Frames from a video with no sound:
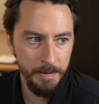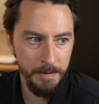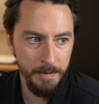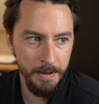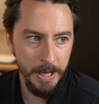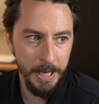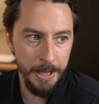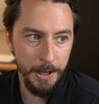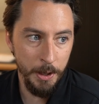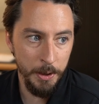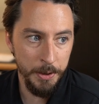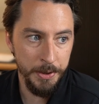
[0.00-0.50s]

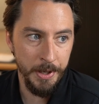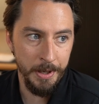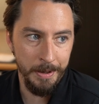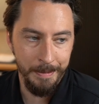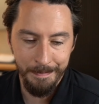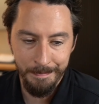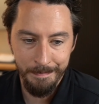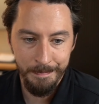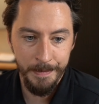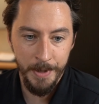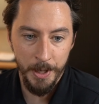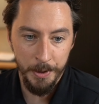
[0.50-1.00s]
And those are,
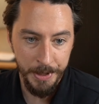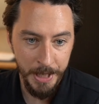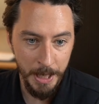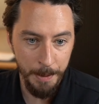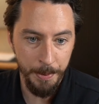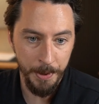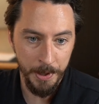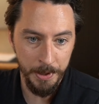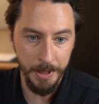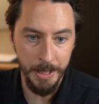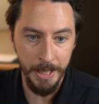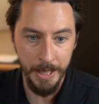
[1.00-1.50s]

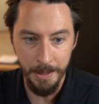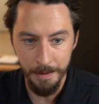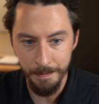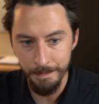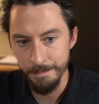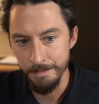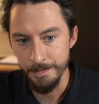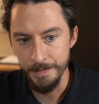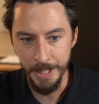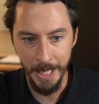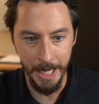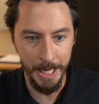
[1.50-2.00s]
typically
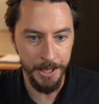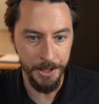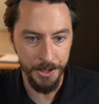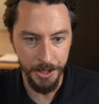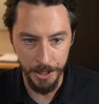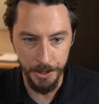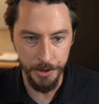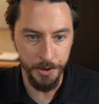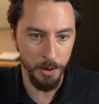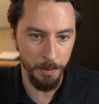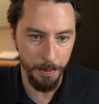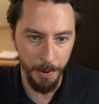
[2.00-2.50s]

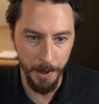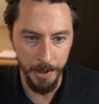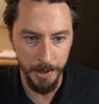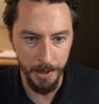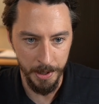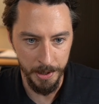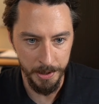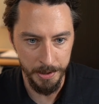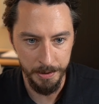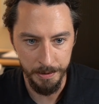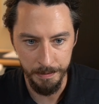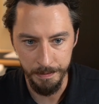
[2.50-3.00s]
tangential
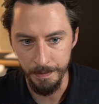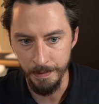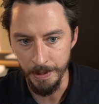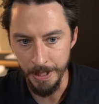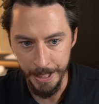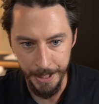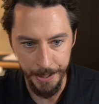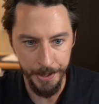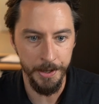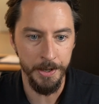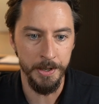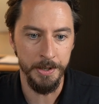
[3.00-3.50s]
partners,
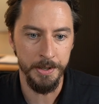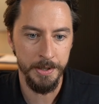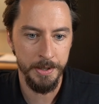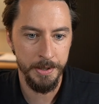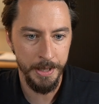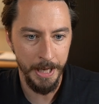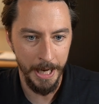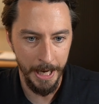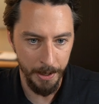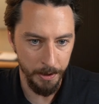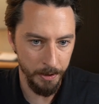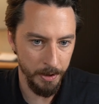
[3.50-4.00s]
lenders,
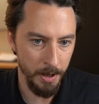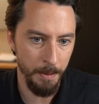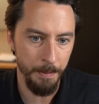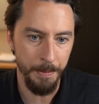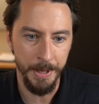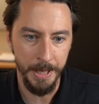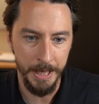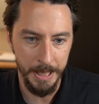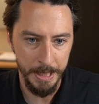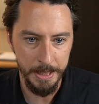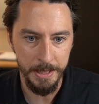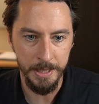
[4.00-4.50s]
title
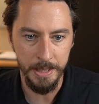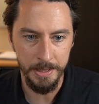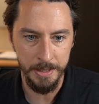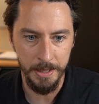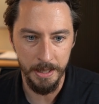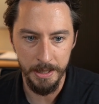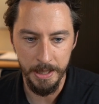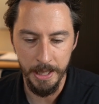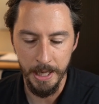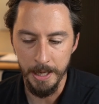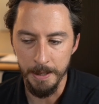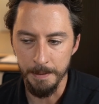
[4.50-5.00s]
companies, things
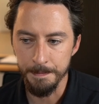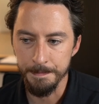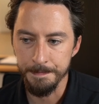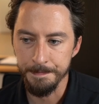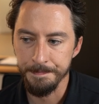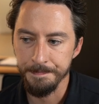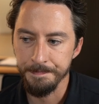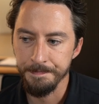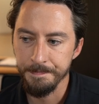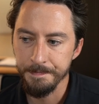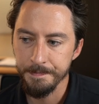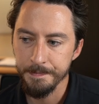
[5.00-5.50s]
like that.
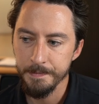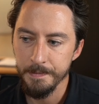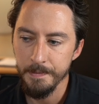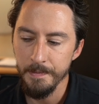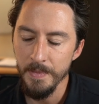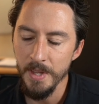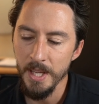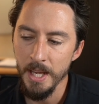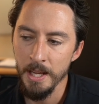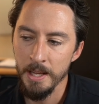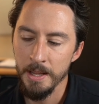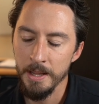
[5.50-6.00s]

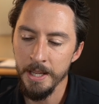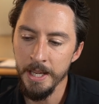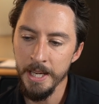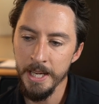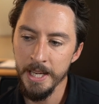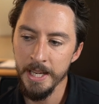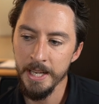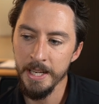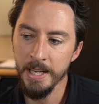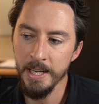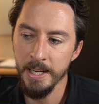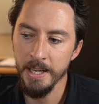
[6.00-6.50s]

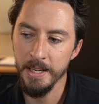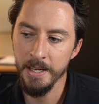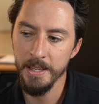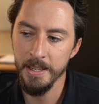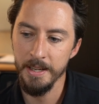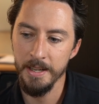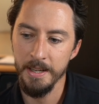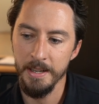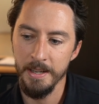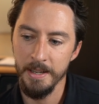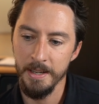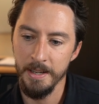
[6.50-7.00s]
Then
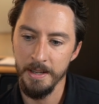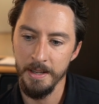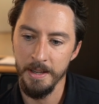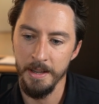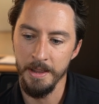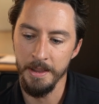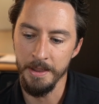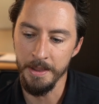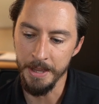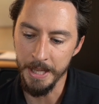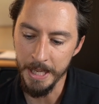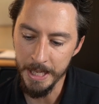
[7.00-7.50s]

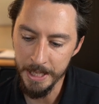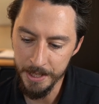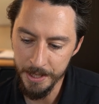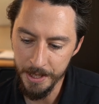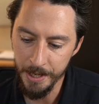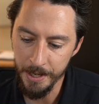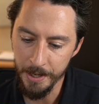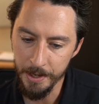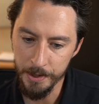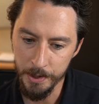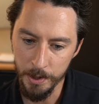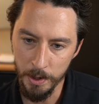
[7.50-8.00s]
this
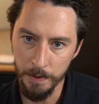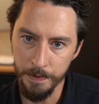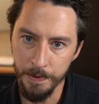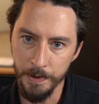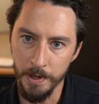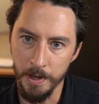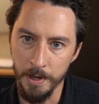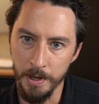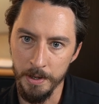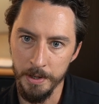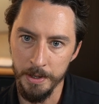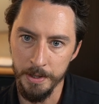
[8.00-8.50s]
year so
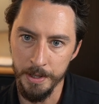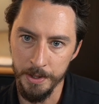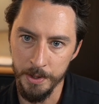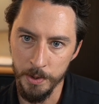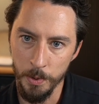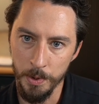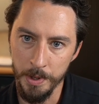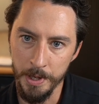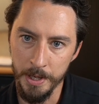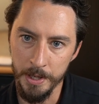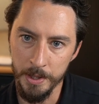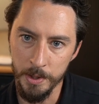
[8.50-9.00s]
far in
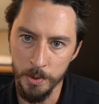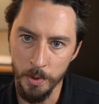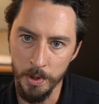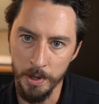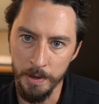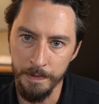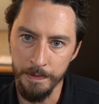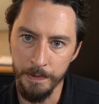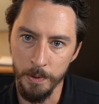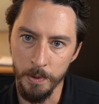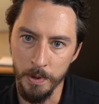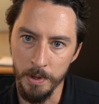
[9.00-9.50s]

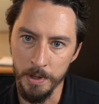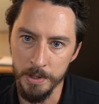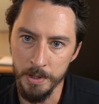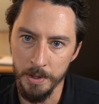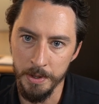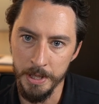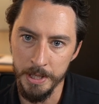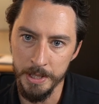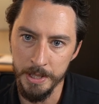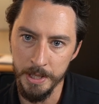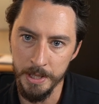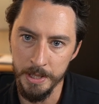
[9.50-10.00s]
2024, so
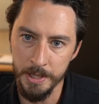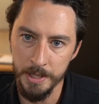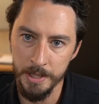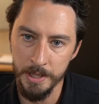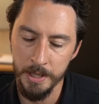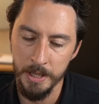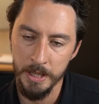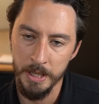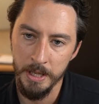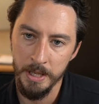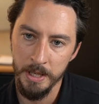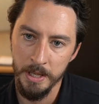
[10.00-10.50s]
this is
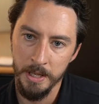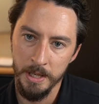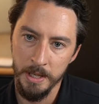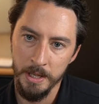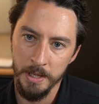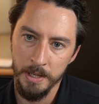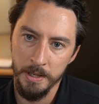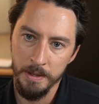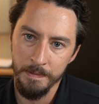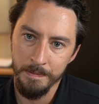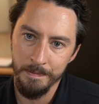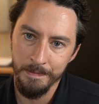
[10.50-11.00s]

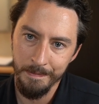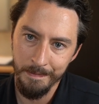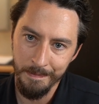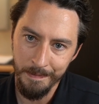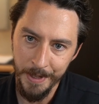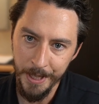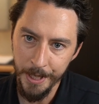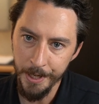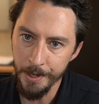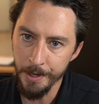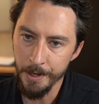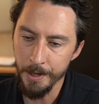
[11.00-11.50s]

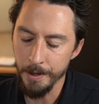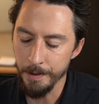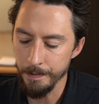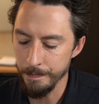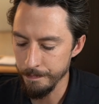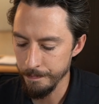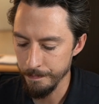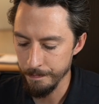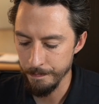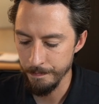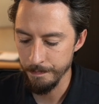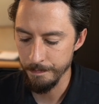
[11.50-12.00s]
year
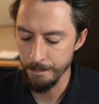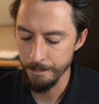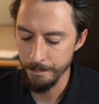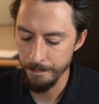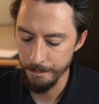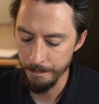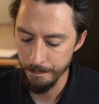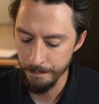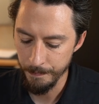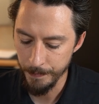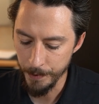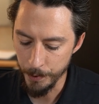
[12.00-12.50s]

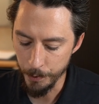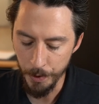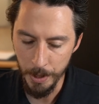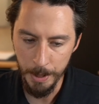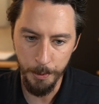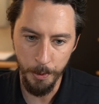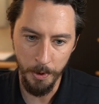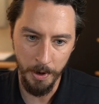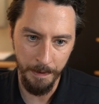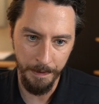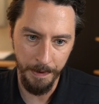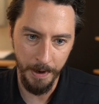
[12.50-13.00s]

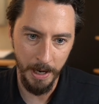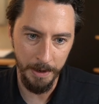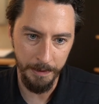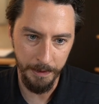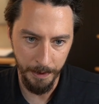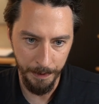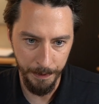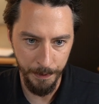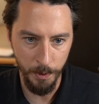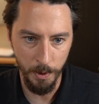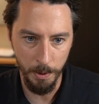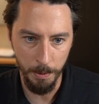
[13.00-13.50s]
3.5 to
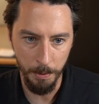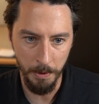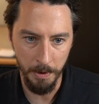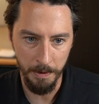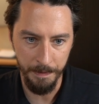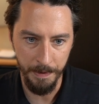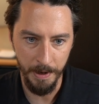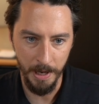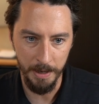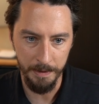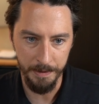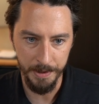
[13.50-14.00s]

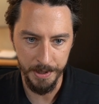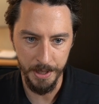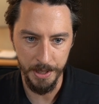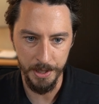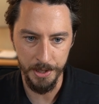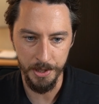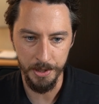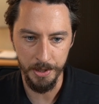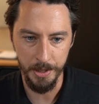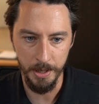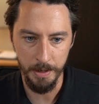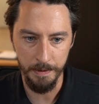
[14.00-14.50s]
4.5
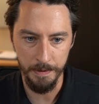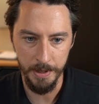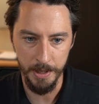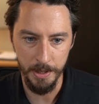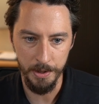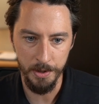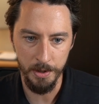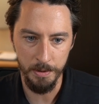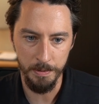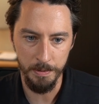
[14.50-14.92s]
essentially of the YouTube